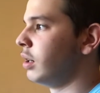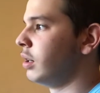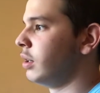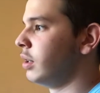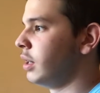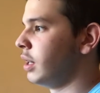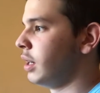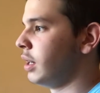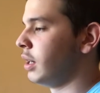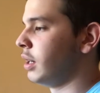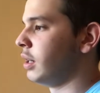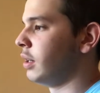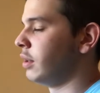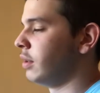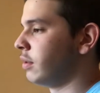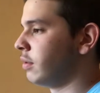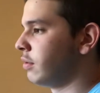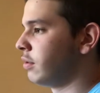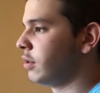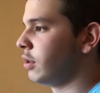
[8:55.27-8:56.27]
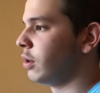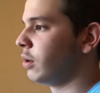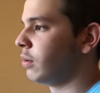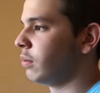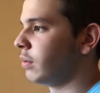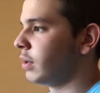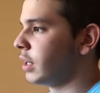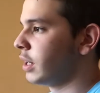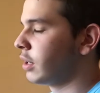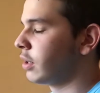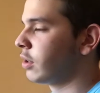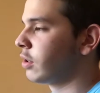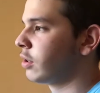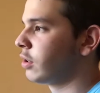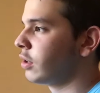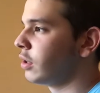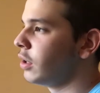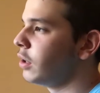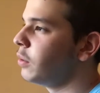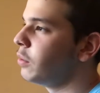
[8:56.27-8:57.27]
And so
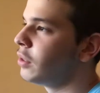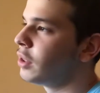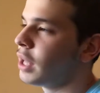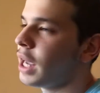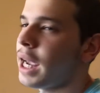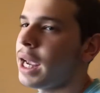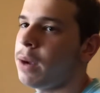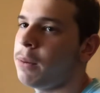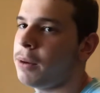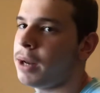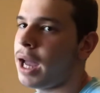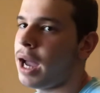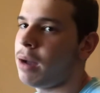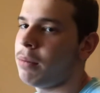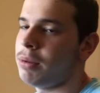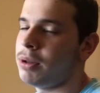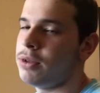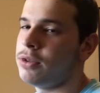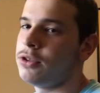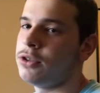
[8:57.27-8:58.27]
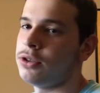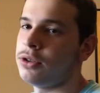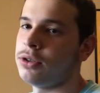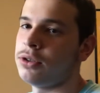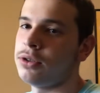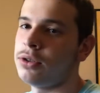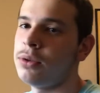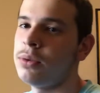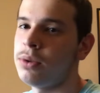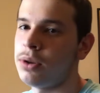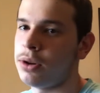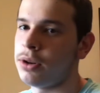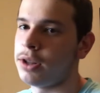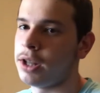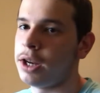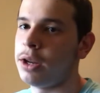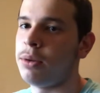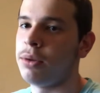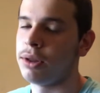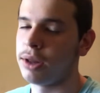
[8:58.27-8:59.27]
you'd think it would happen sooner than
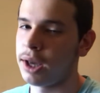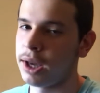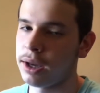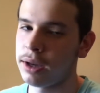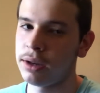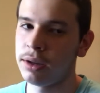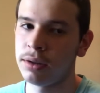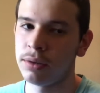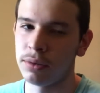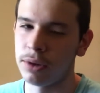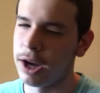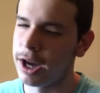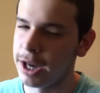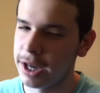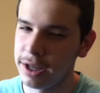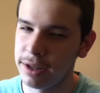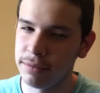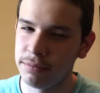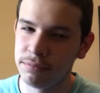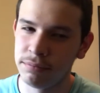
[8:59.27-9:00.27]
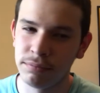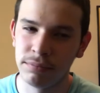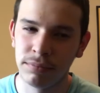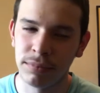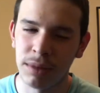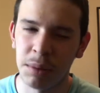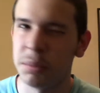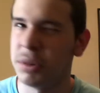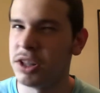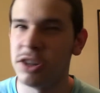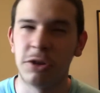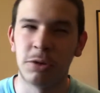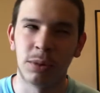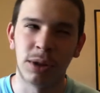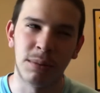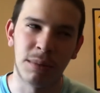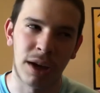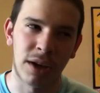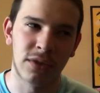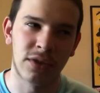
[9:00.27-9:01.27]
you think, right? I mean, it doesn't really
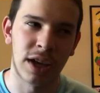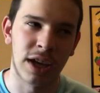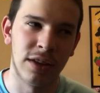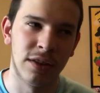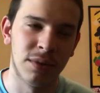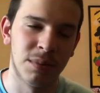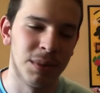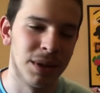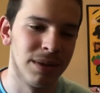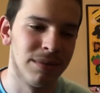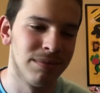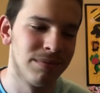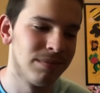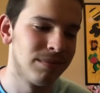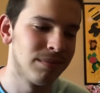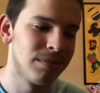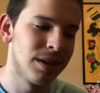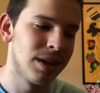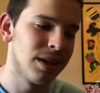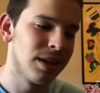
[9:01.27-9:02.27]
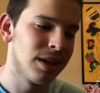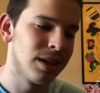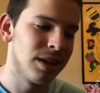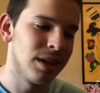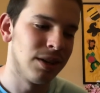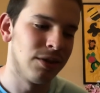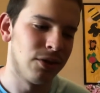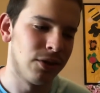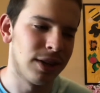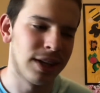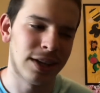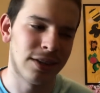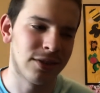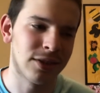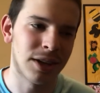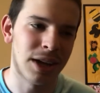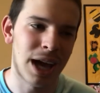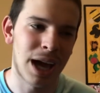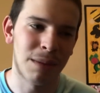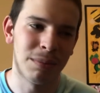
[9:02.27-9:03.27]
make sense, but if you think it's going
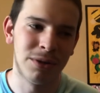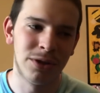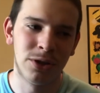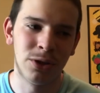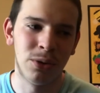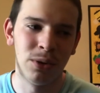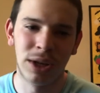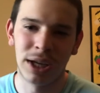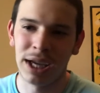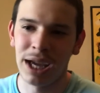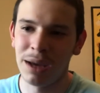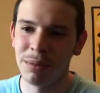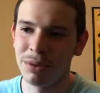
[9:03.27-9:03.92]
to happen soon, it can't be